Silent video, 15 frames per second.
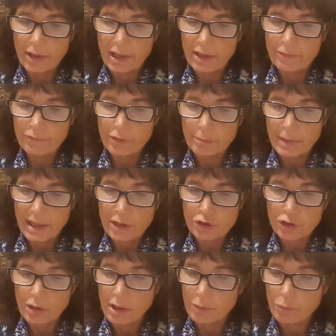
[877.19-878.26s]

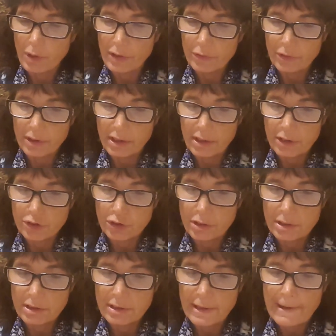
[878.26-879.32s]
information on weather
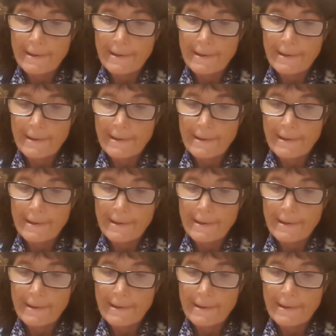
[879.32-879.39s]
conditions